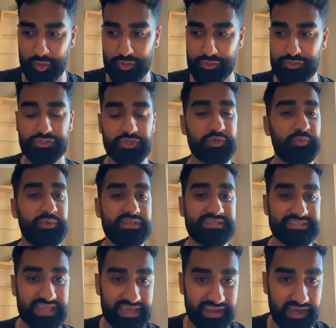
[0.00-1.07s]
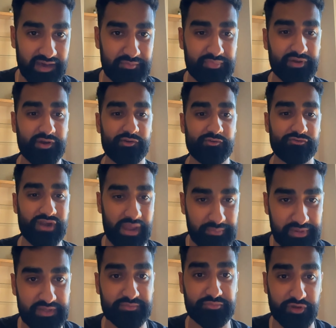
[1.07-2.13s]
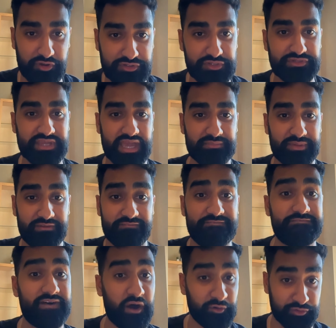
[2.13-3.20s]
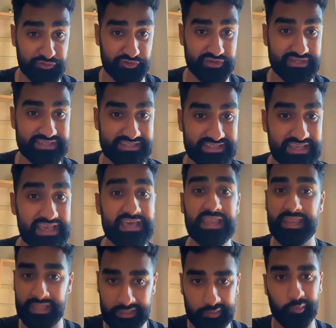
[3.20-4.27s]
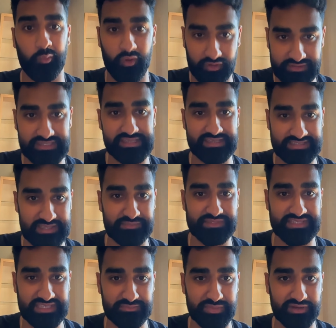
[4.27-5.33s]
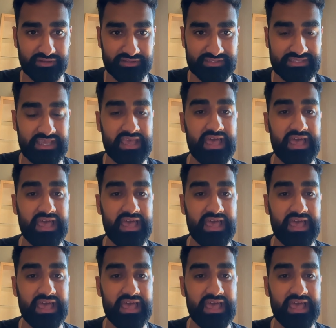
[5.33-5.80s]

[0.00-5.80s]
should we set up rapid prototyping foundries like what TSMC builds,